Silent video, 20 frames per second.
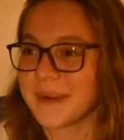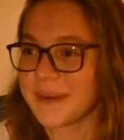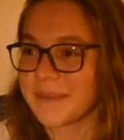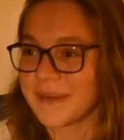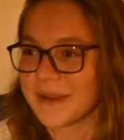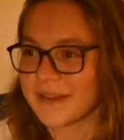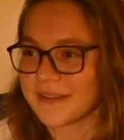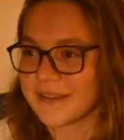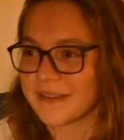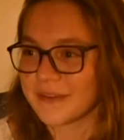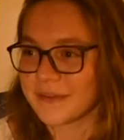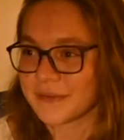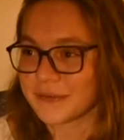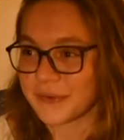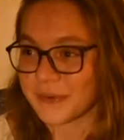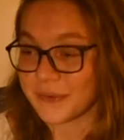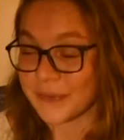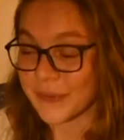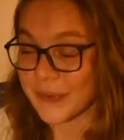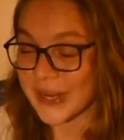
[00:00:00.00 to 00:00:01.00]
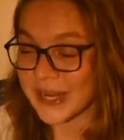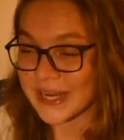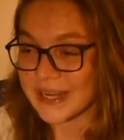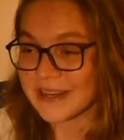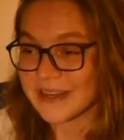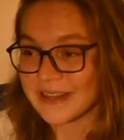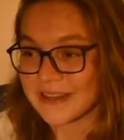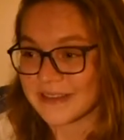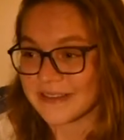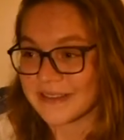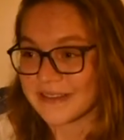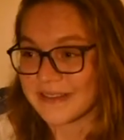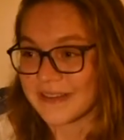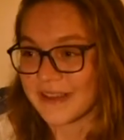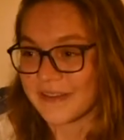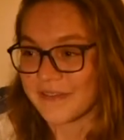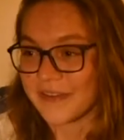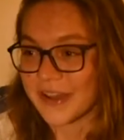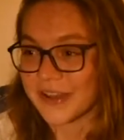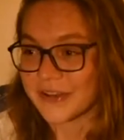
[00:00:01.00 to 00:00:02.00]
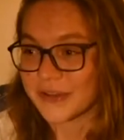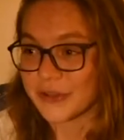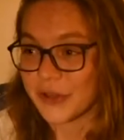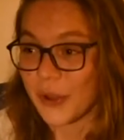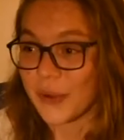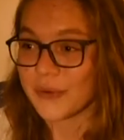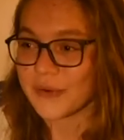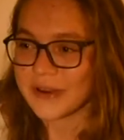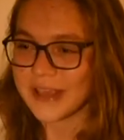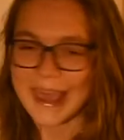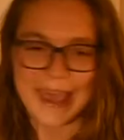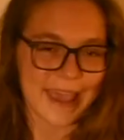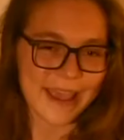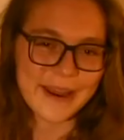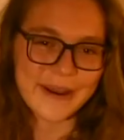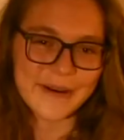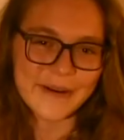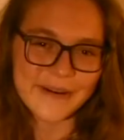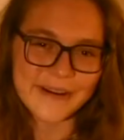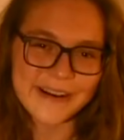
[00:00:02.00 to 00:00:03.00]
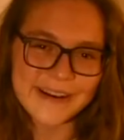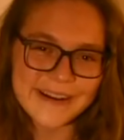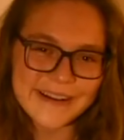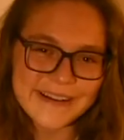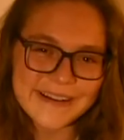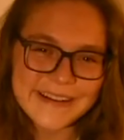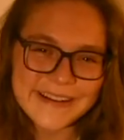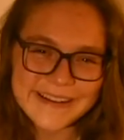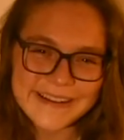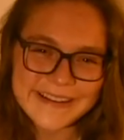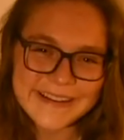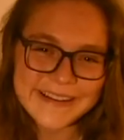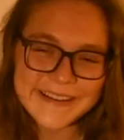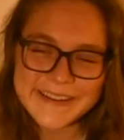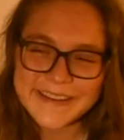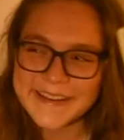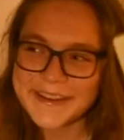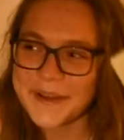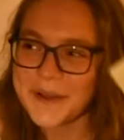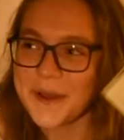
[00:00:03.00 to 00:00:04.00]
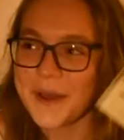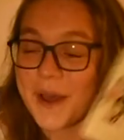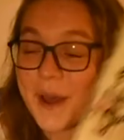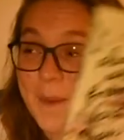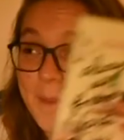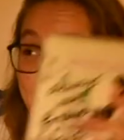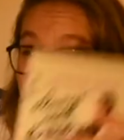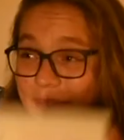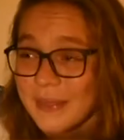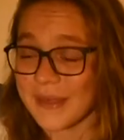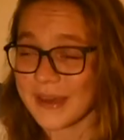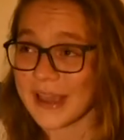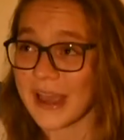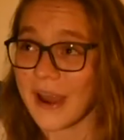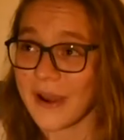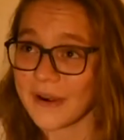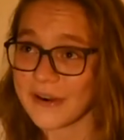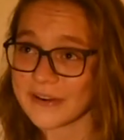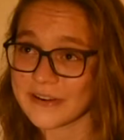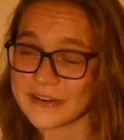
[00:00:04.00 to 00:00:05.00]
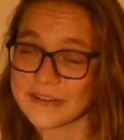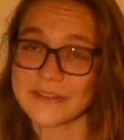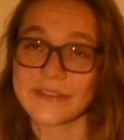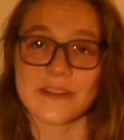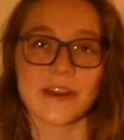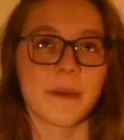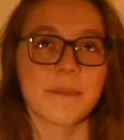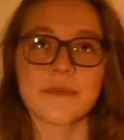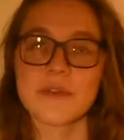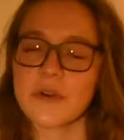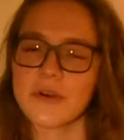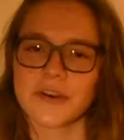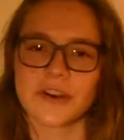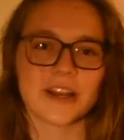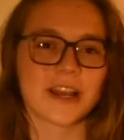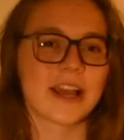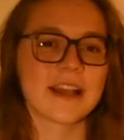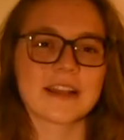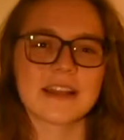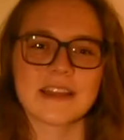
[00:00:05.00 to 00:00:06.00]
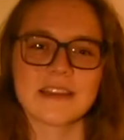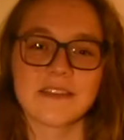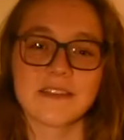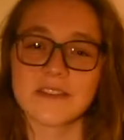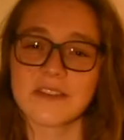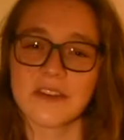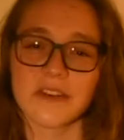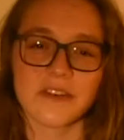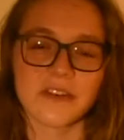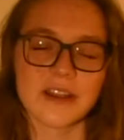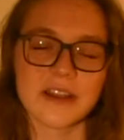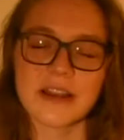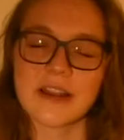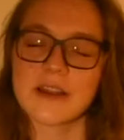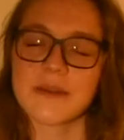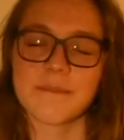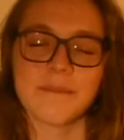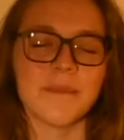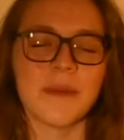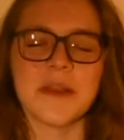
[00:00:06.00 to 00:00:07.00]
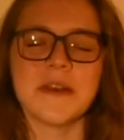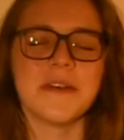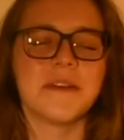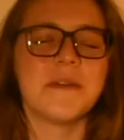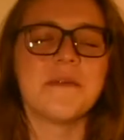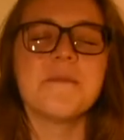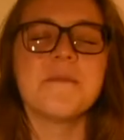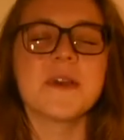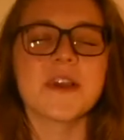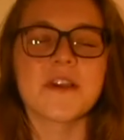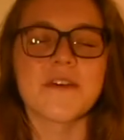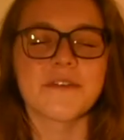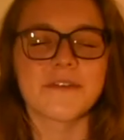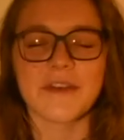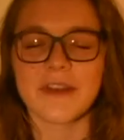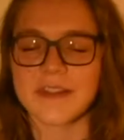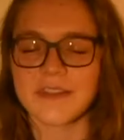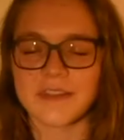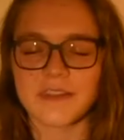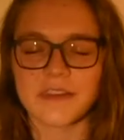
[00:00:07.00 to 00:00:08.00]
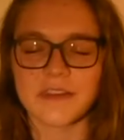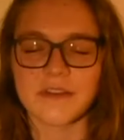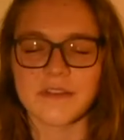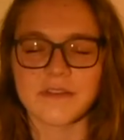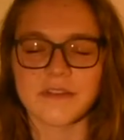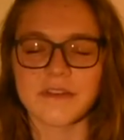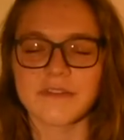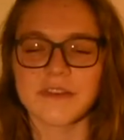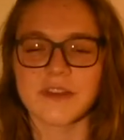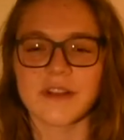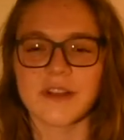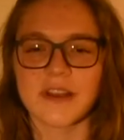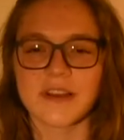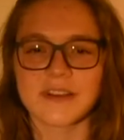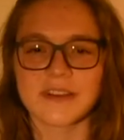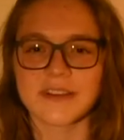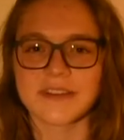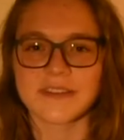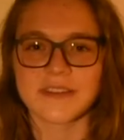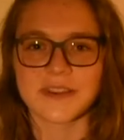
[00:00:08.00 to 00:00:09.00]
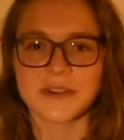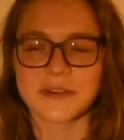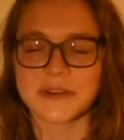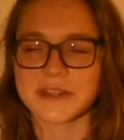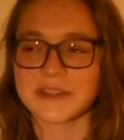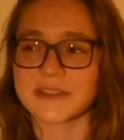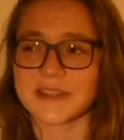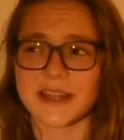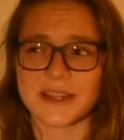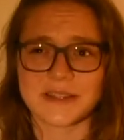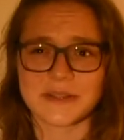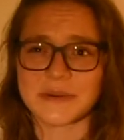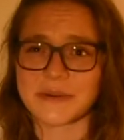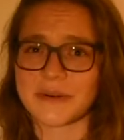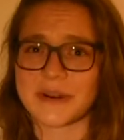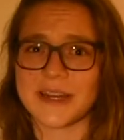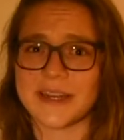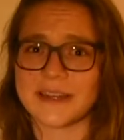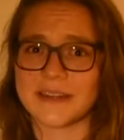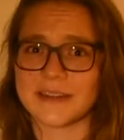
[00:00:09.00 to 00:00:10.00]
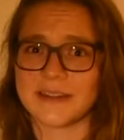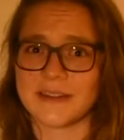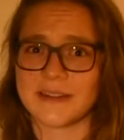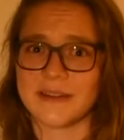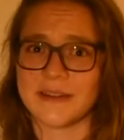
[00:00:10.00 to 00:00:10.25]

bring myself to read this if I don't care about the characters, and I'm sorry, like, this is not meant to be offensive. If you like the series, that's great.